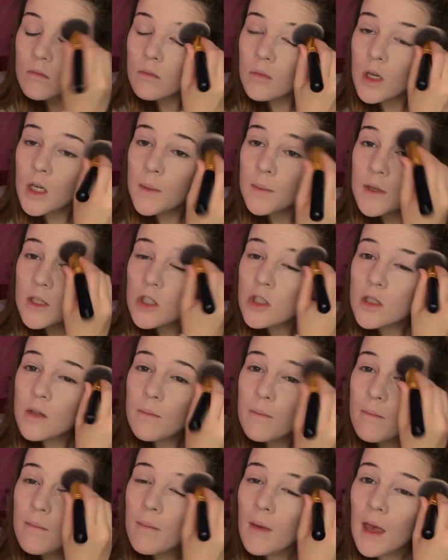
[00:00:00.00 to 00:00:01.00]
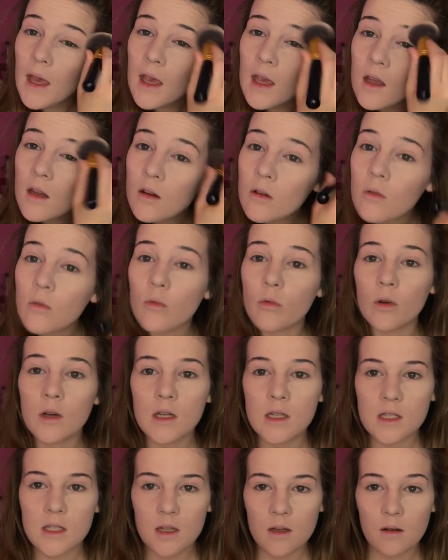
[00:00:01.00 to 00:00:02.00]
Pretty much the main
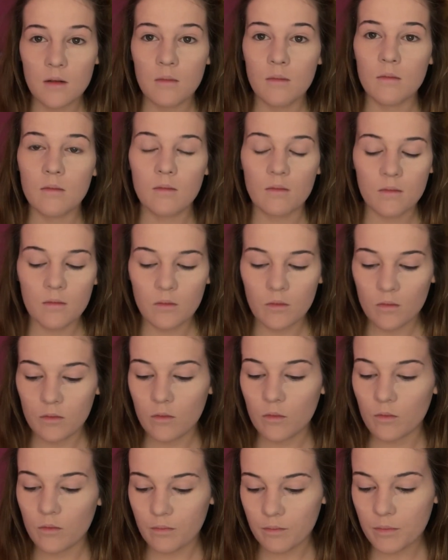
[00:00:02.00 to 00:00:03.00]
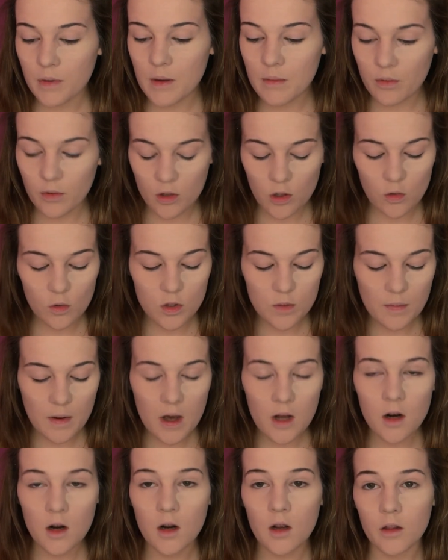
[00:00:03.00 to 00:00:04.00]
reason people use
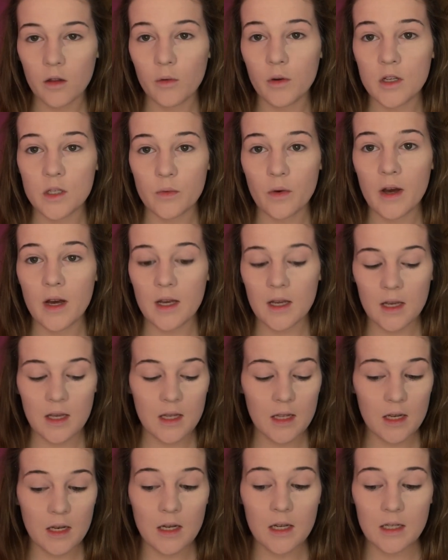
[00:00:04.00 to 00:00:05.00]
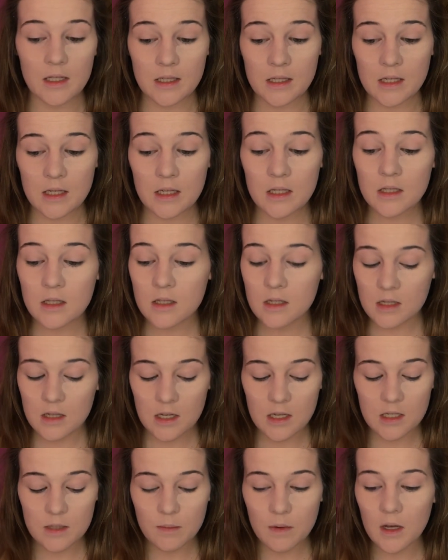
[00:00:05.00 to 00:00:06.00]
powder and the reason why it exists
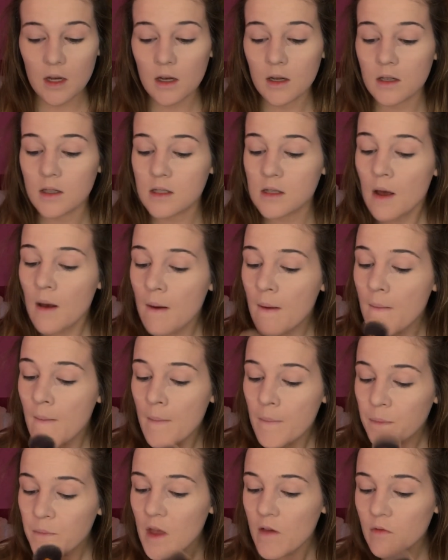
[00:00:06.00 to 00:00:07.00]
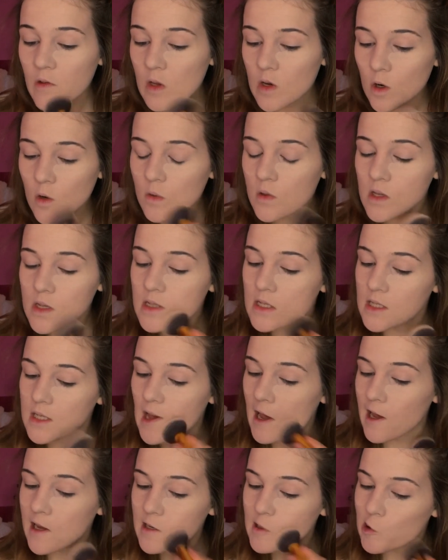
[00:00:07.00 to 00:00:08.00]
is because if you don't
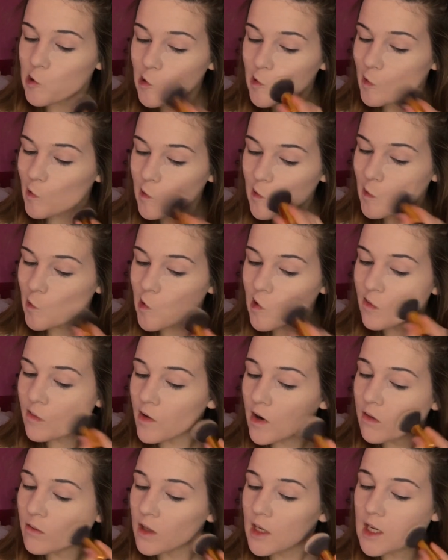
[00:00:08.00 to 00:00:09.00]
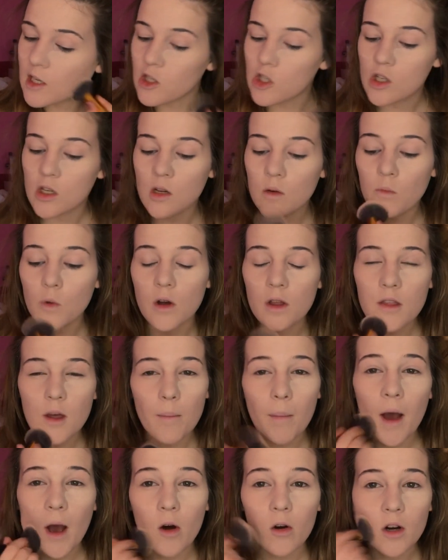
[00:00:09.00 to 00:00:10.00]
set your foundation with
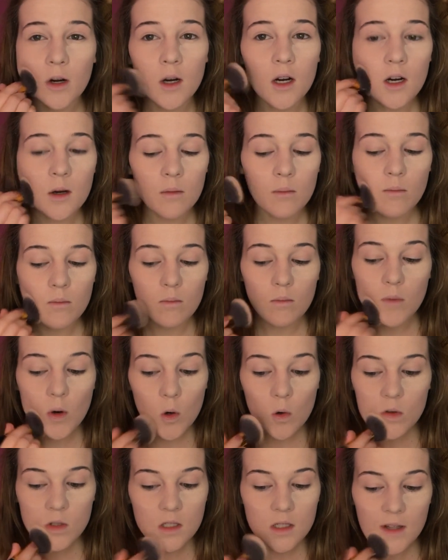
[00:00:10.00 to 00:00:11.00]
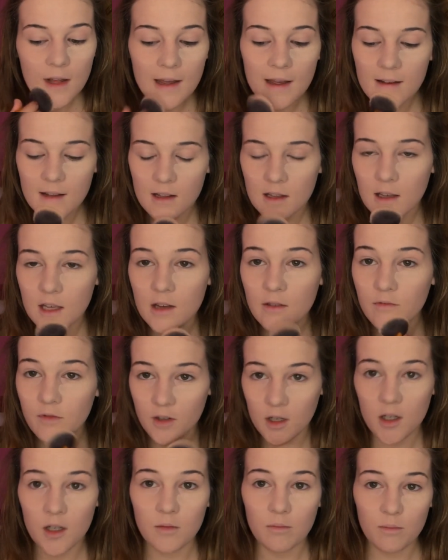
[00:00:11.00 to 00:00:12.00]
a powder, most likely,
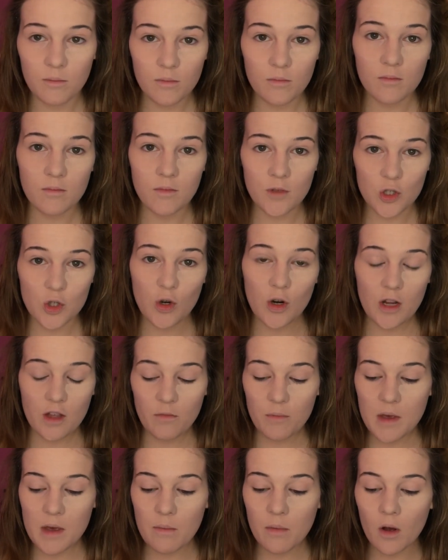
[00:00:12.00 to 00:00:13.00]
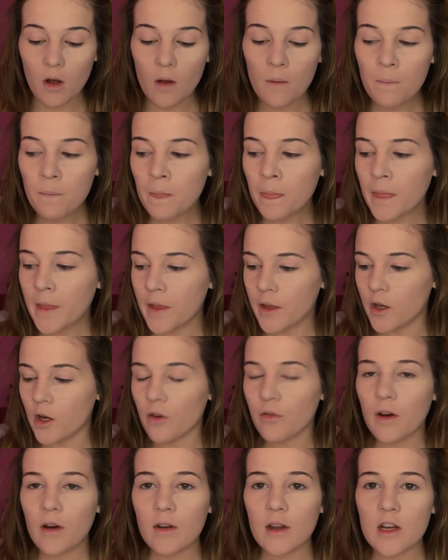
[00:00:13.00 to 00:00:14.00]
for majority of people,
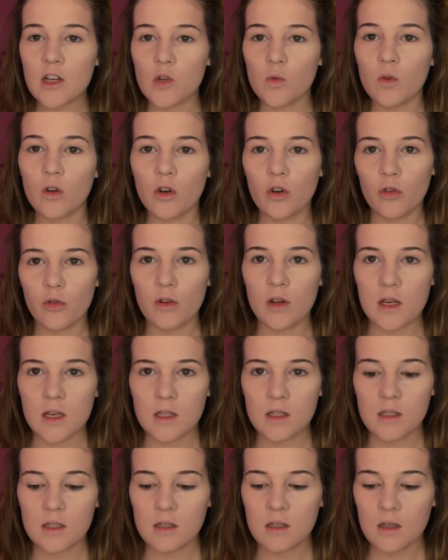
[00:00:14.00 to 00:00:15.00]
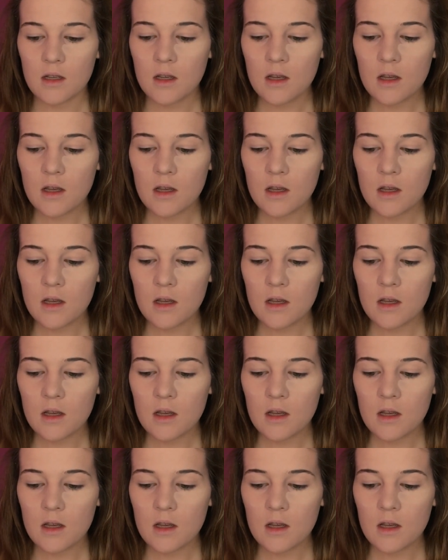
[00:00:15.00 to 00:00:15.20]
your foundation will crease